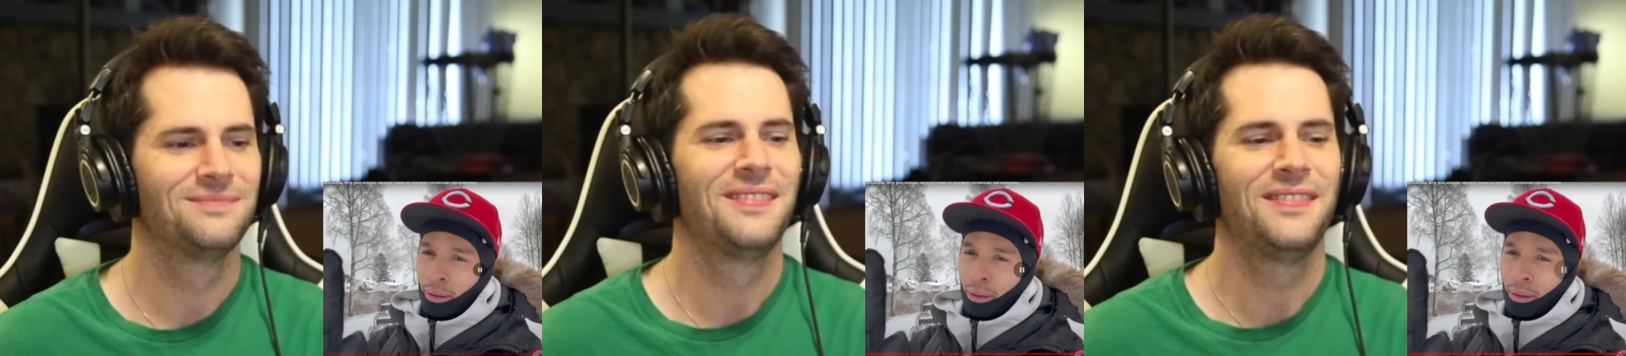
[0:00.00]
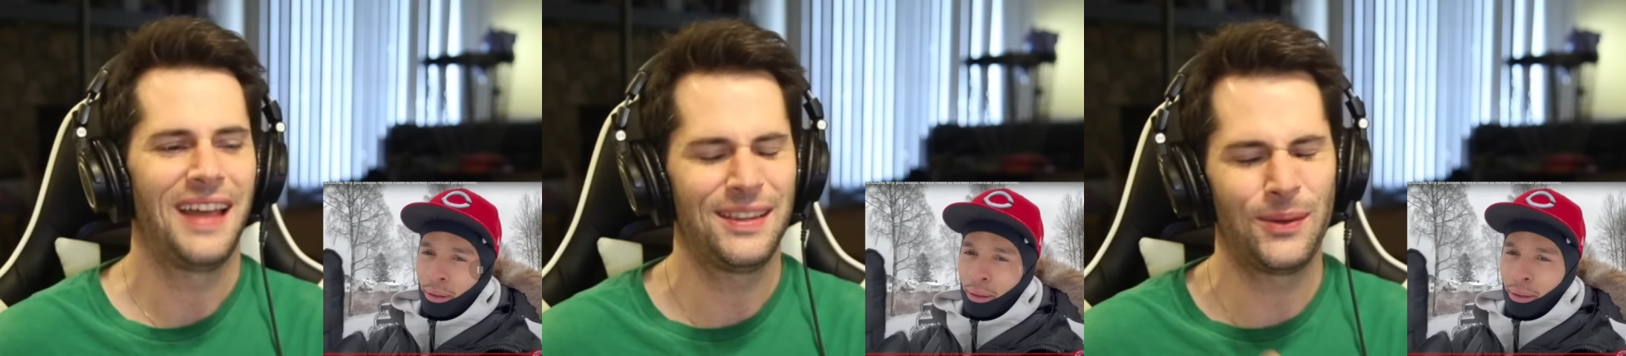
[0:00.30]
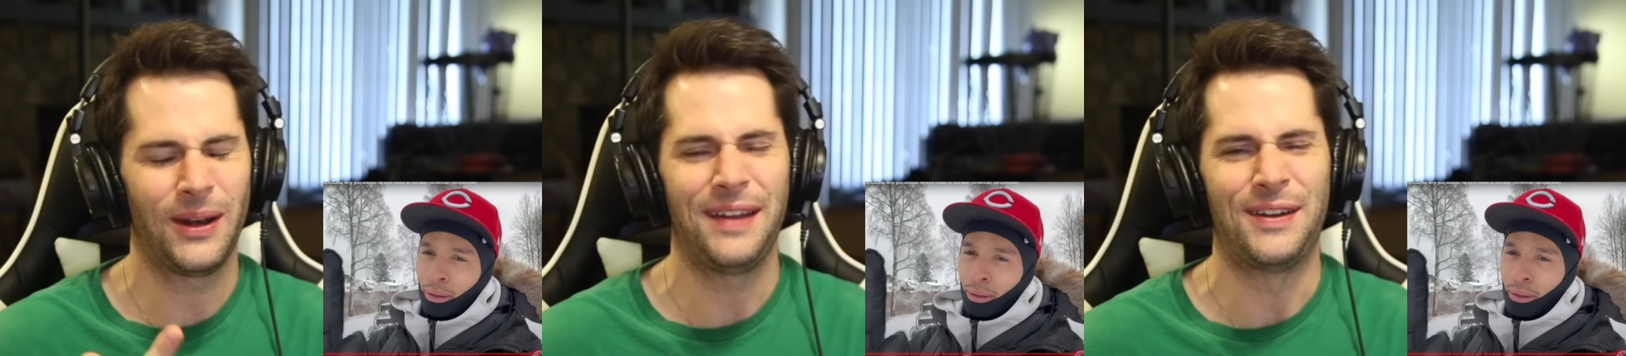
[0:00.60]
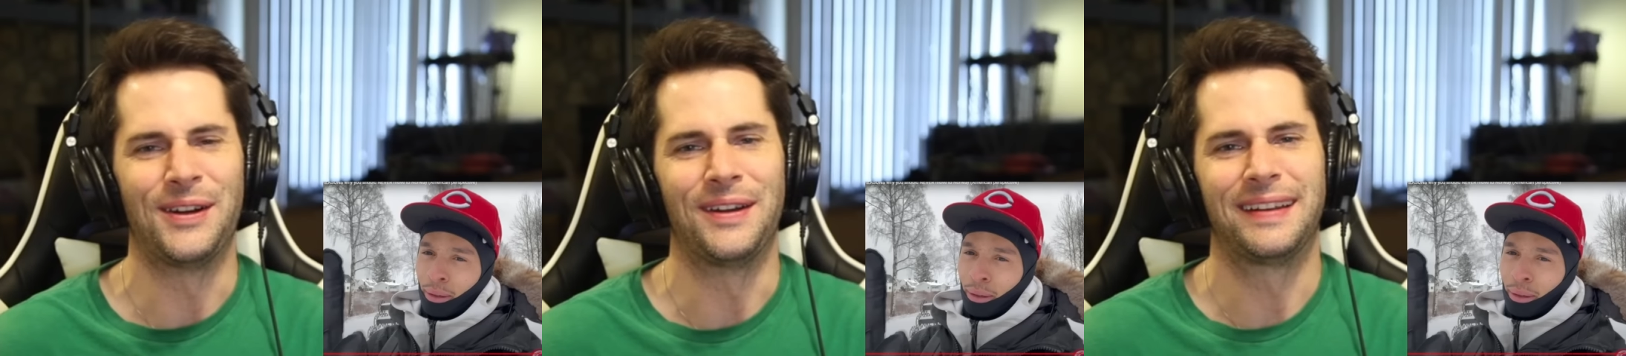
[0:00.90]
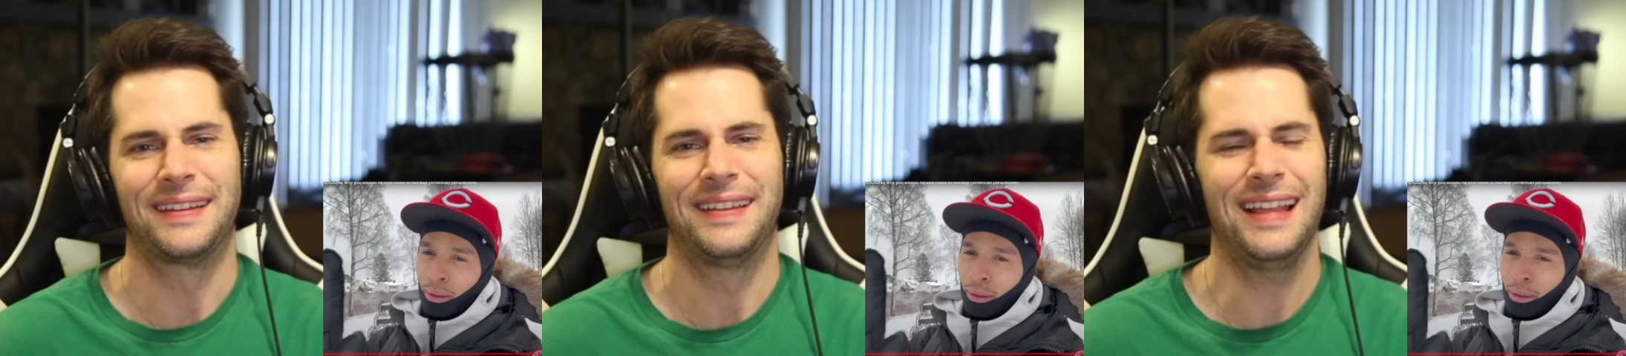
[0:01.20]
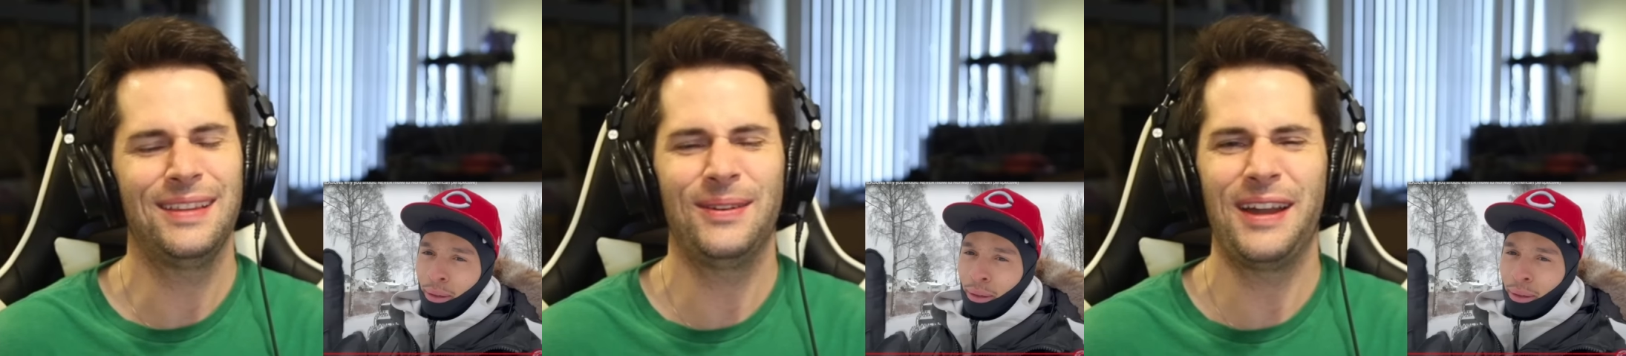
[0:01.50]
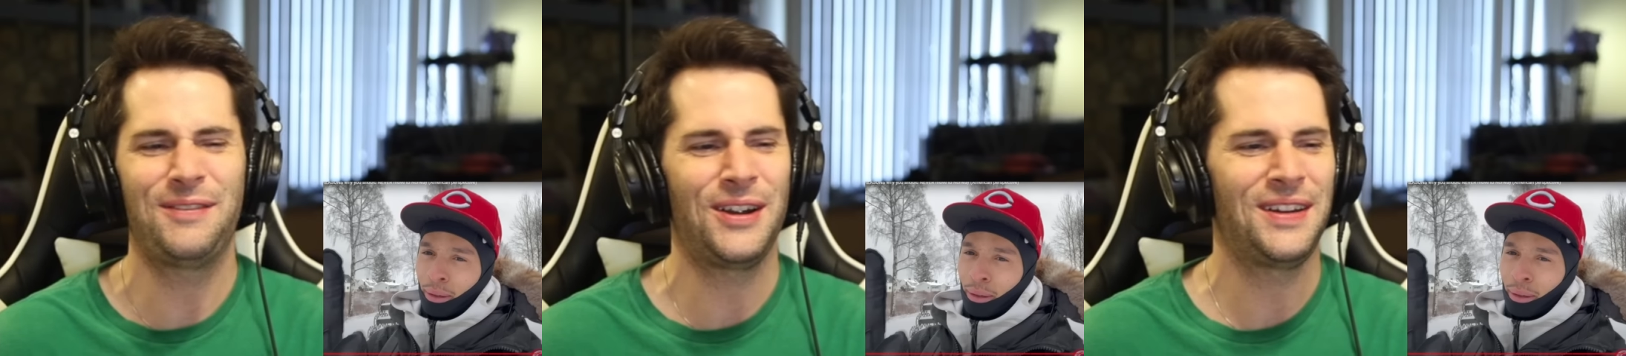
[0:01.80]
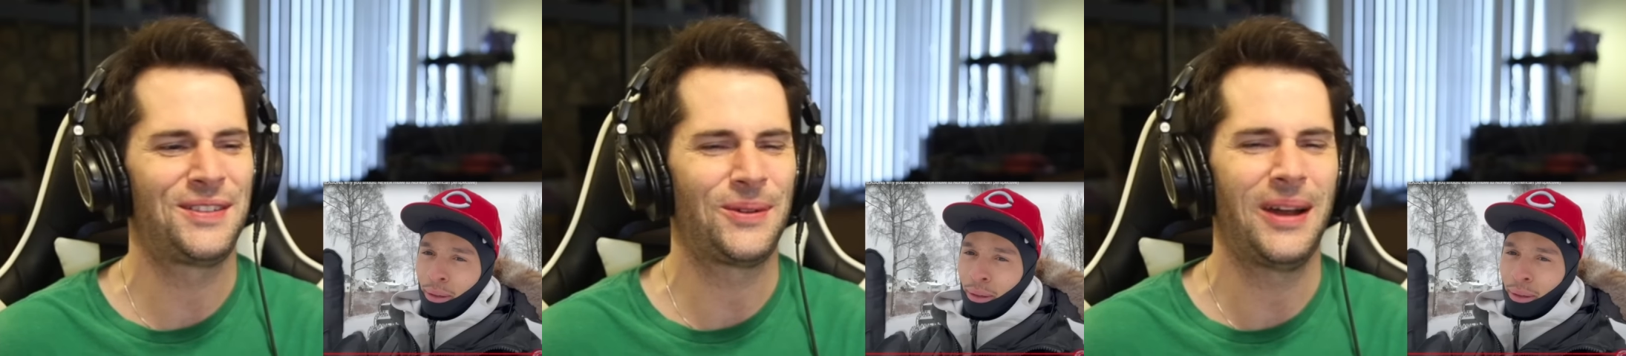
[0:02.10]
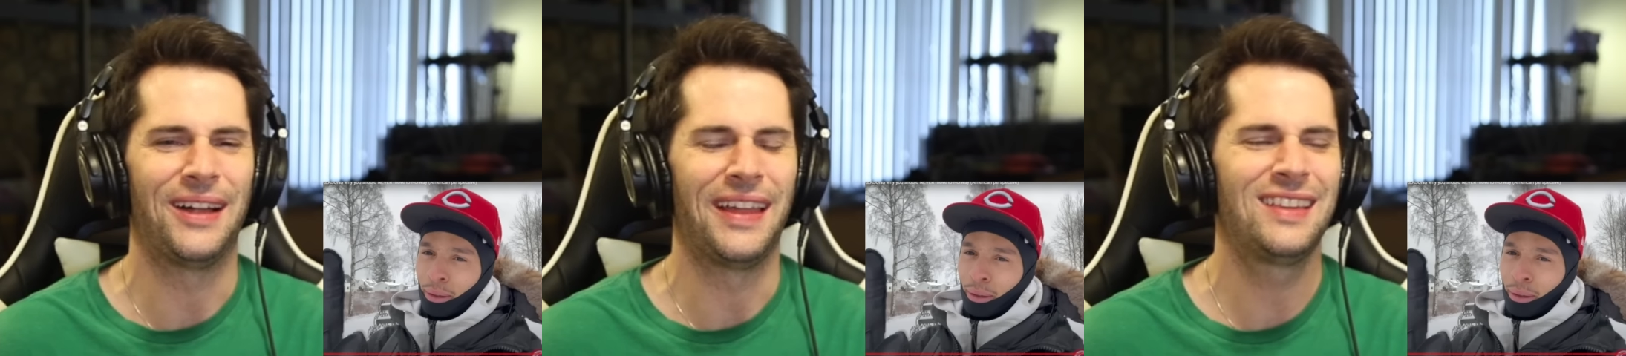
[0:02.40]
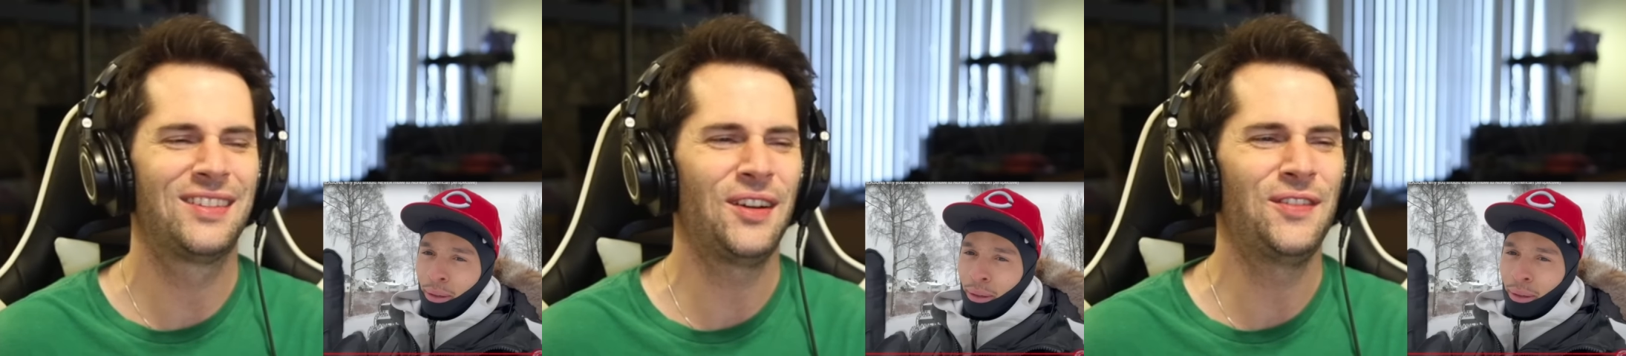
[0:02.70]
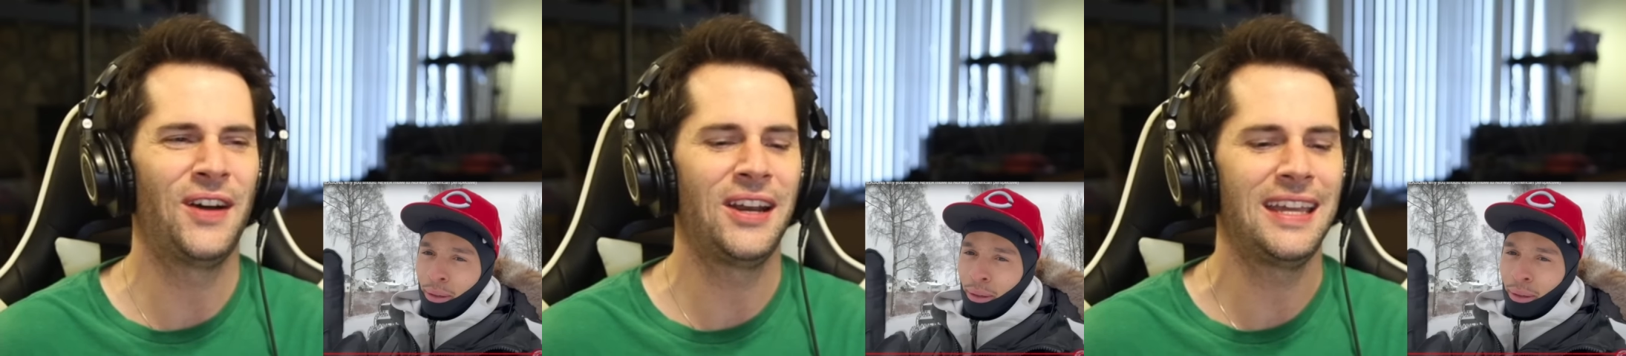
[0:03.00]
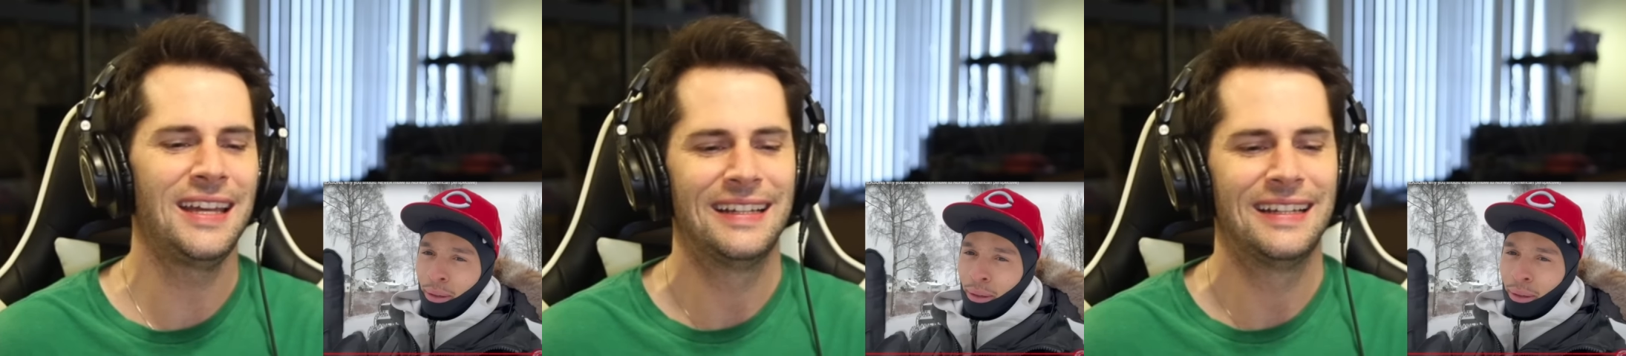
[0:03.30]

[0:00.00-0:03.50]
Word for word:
Speaker 1: That's what I heard. That's what I've heard as well. That's so funny.